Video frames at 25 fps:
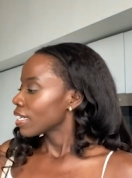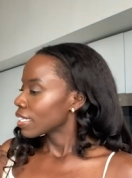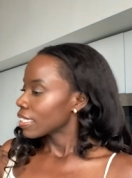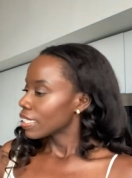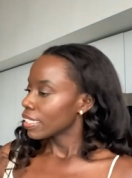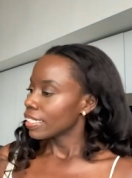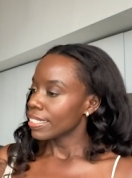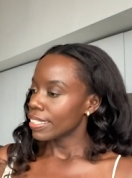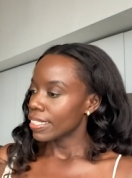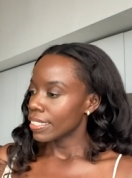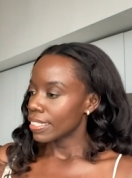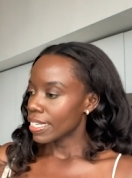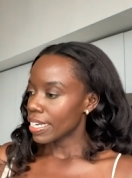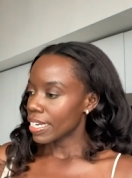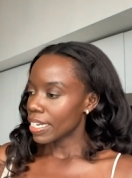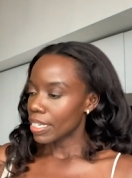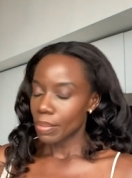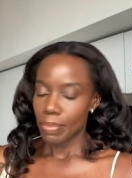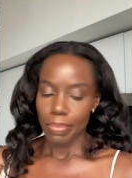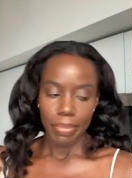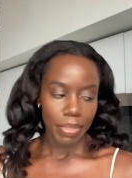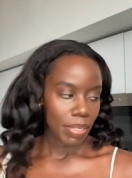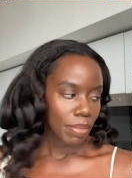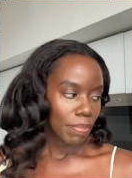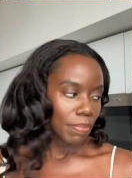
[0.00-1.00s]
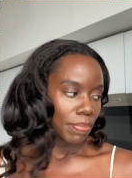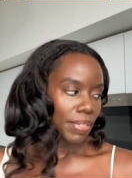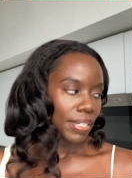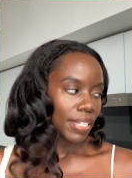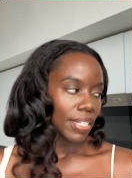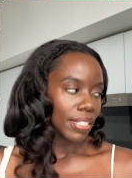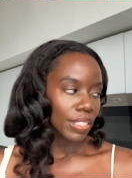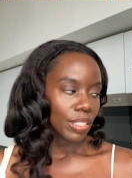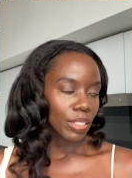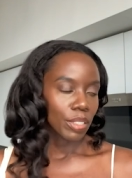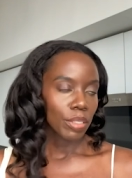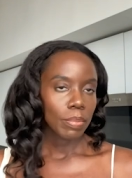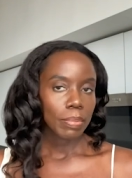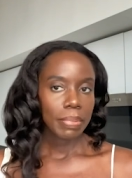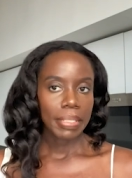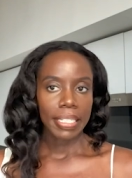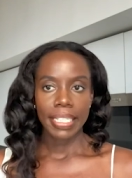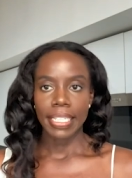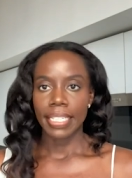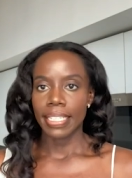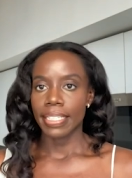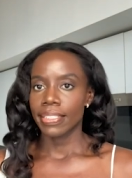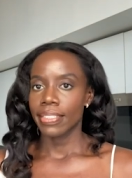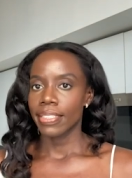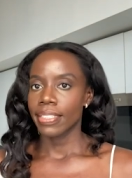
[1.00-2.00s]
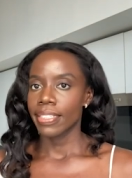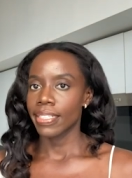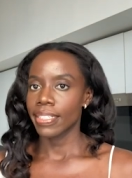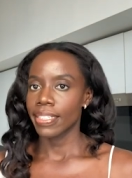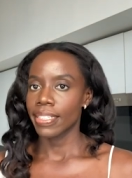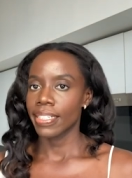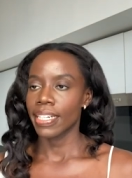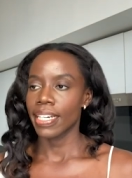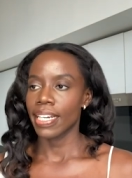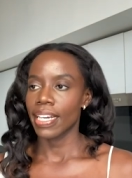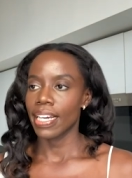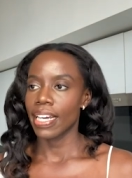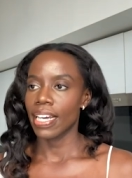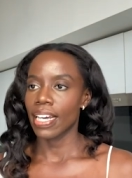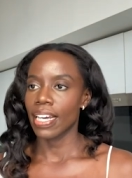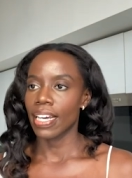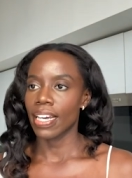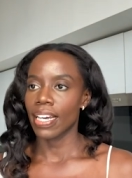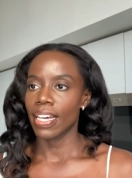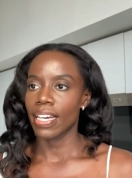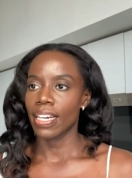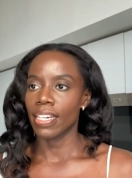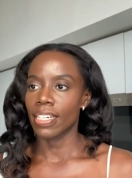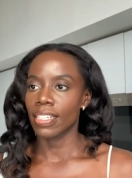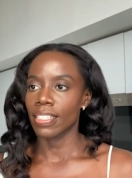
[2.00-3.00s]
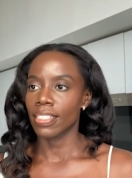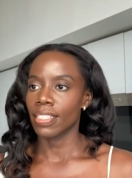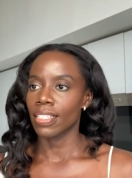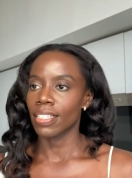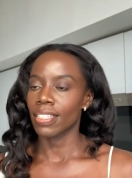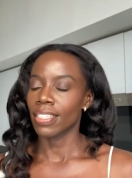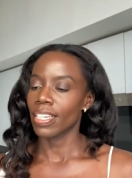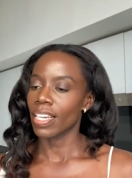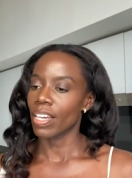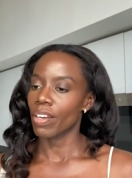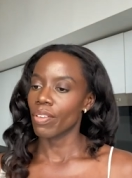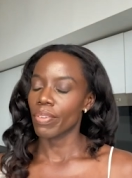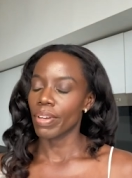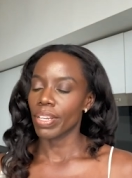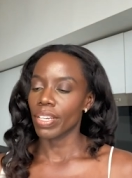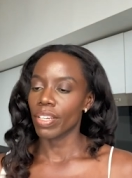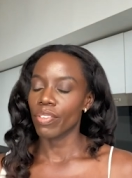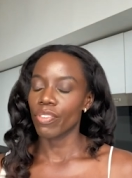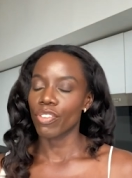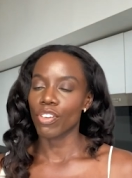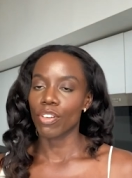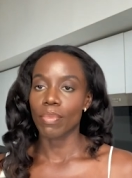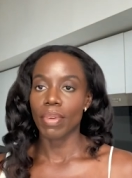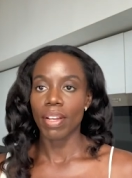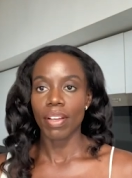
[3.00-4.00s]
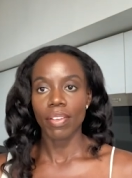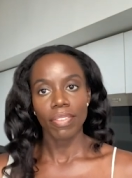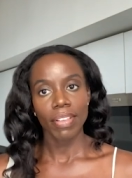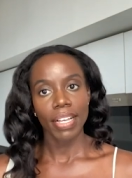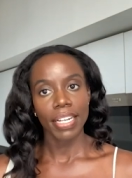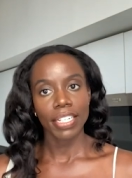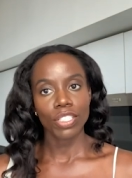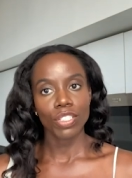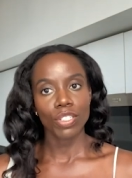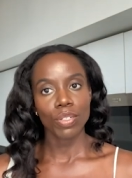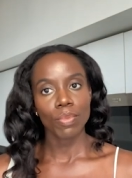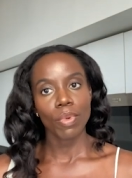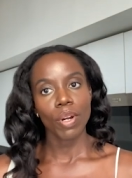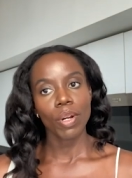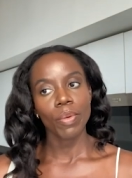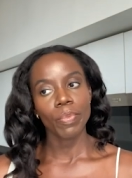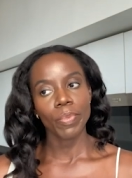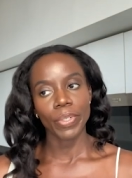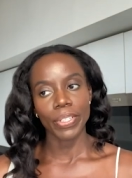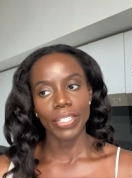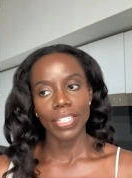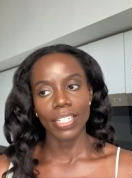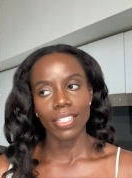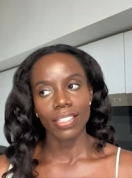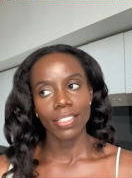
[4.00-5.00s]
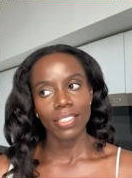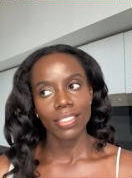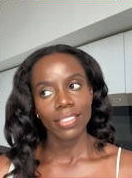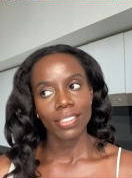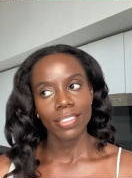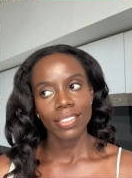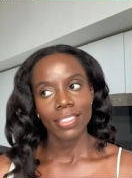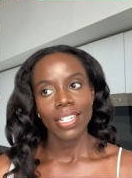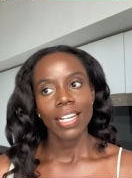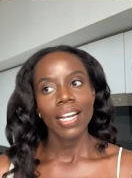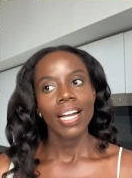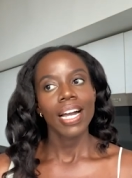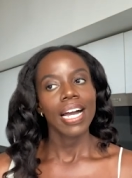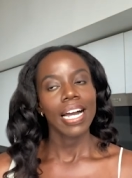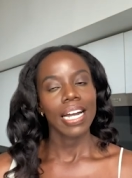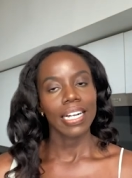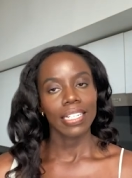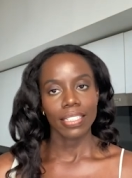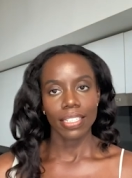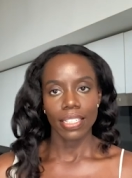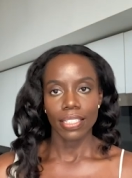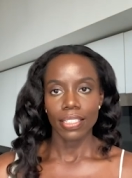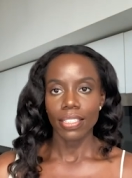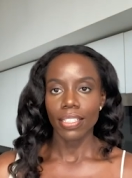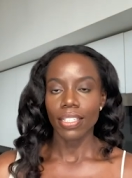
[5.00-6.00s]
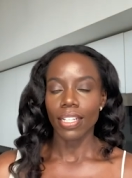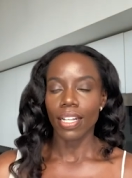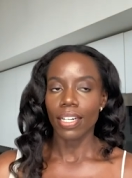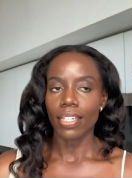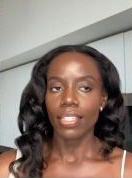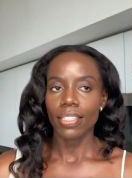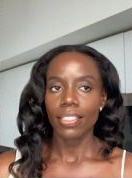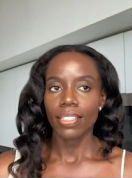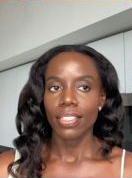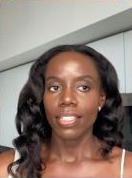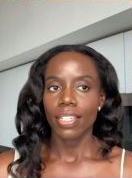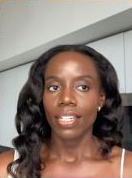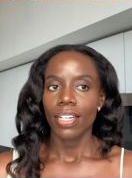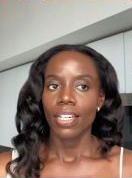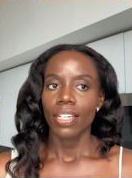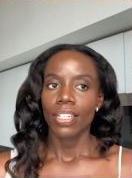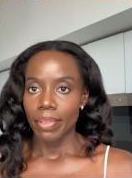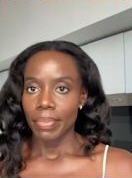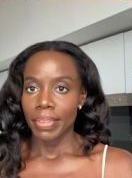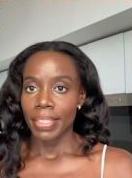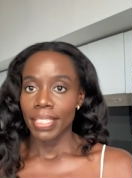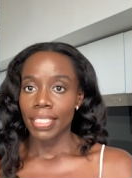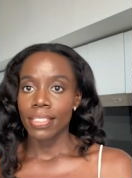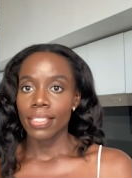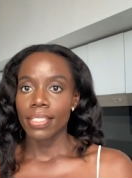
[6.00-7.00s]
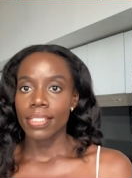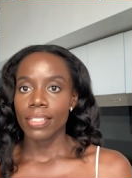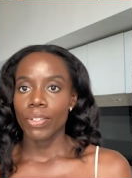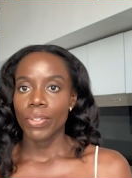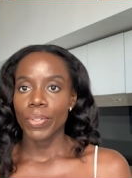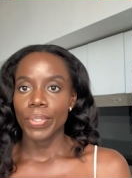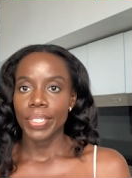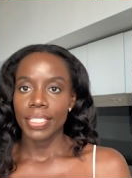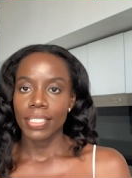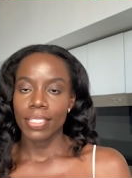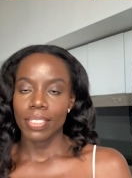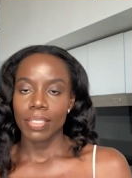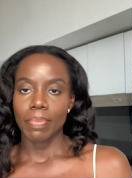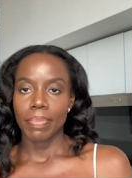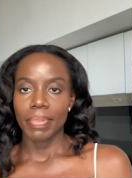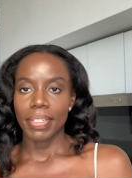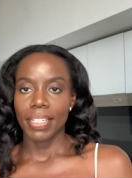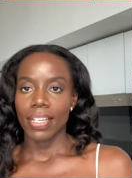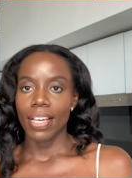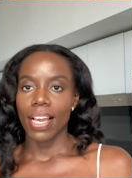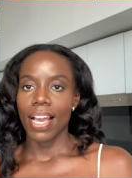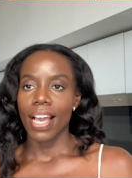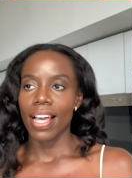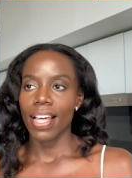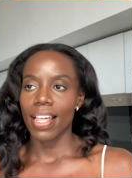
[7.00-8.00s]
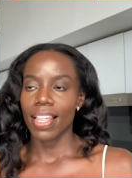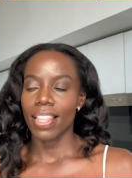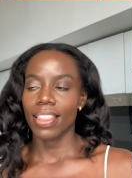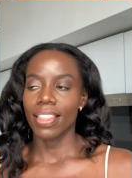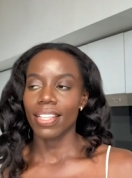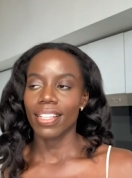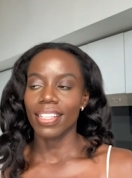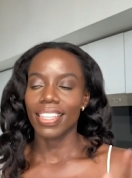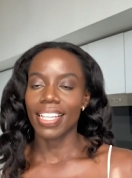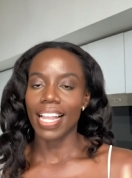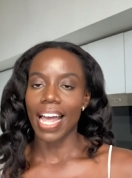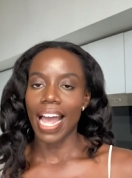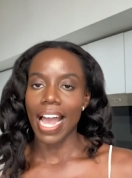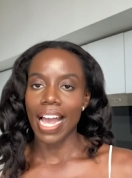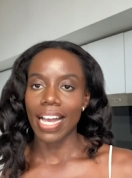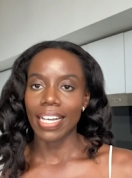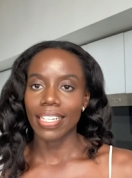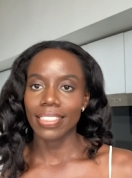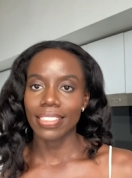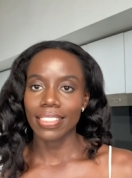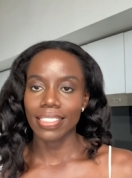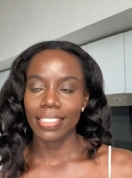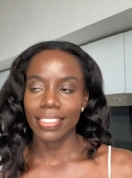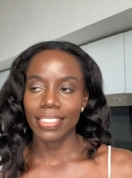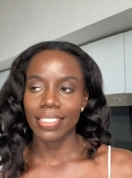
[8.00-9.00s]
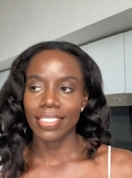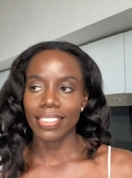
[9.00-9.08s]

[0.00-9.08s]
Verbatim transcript: clean the Airbnb a little bit, and get ready for my flight tomorrow morning at nine o'clock. This is going to be the last